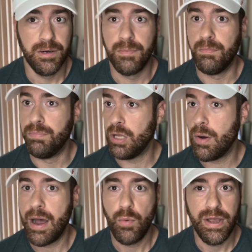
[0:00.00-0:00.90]

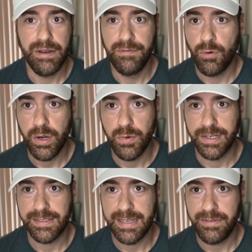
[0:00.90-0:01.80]
blowout win,
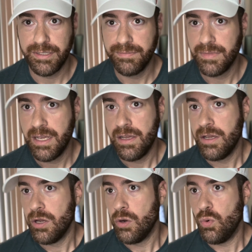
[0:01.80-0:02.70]
41-7.
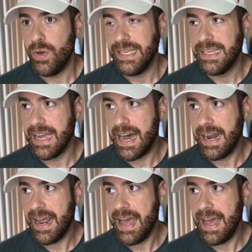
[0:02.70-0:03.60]
We
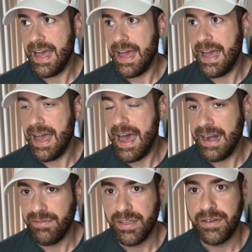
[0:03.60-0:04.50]
got out
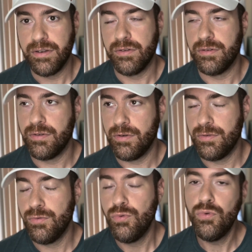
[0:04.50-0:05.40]
of it
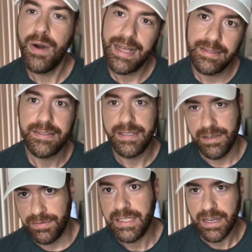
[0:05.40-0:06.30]

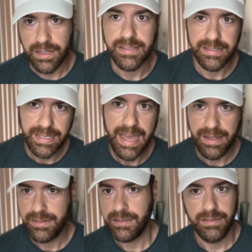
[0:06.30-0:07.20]
relatively
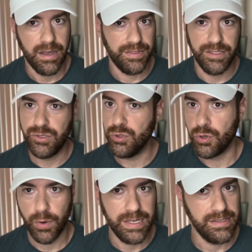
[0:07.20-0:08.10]
unscathed. Nothing too
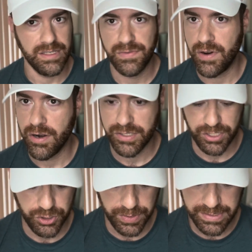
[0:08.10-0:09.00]
crazy as far as
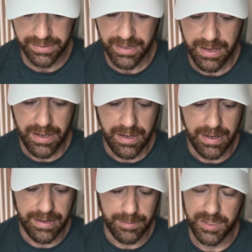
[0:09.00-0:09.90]
injuries.
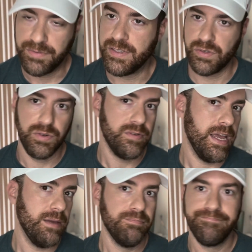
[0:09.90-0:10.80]
It's a physical
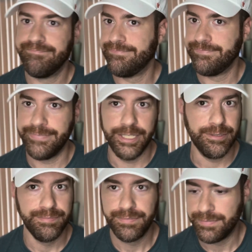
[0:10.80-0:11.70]
game.
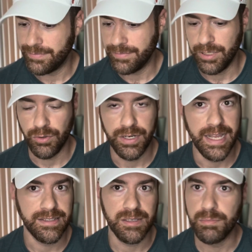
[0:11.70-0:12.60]
Little
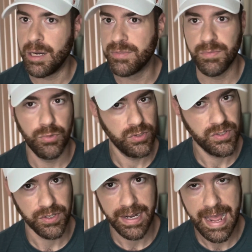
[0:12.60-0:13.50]
nicks and bumps and
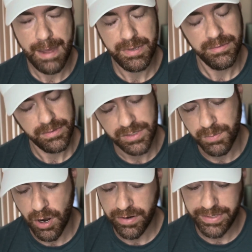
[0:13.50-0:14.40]
bruises are going to happen. It's
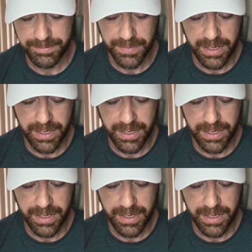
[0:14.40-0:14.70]
part of it.